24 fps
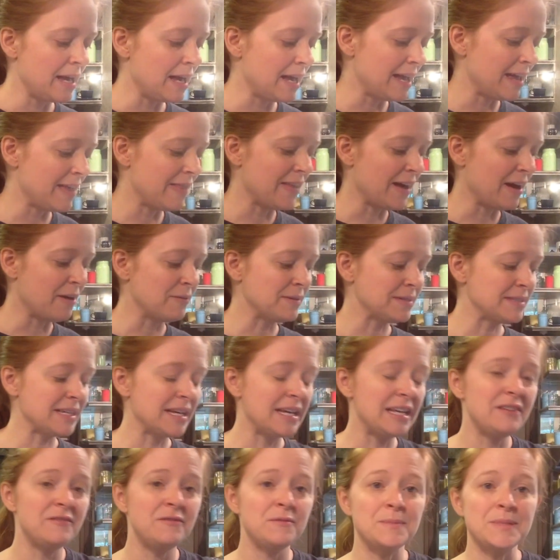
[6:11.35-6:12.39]
and that was
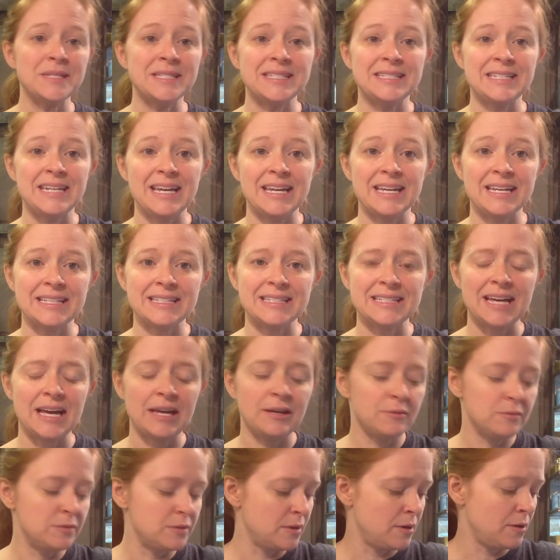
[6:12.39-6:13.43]
kind of a mistake because I
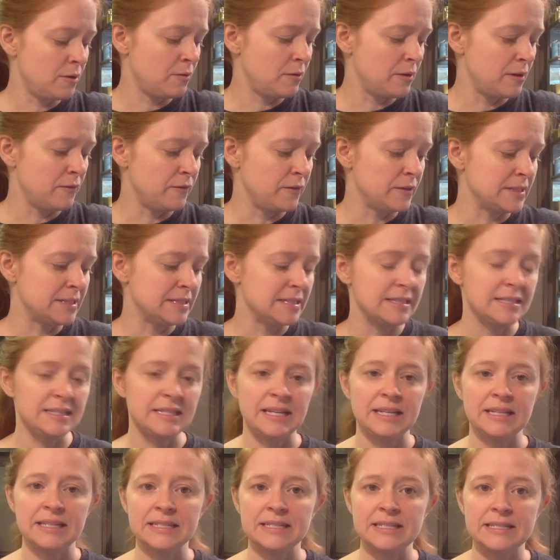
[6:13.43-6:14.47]
don't know if it's the
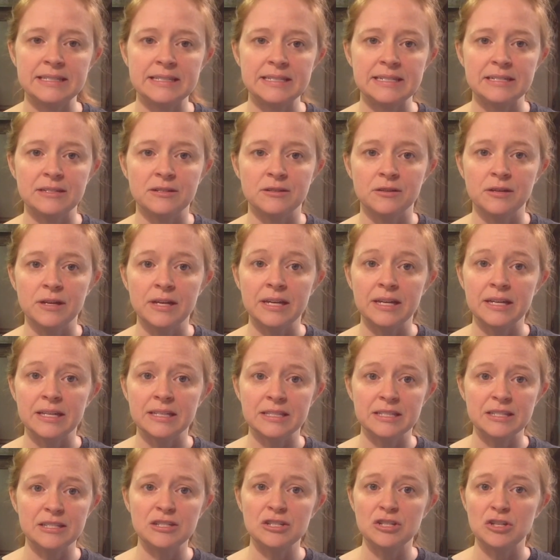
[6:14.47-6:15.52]
stainless steel, it
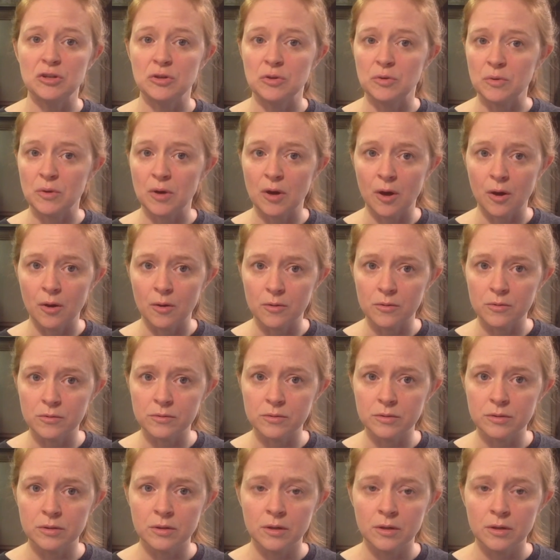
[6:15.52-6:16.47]
gets too cold,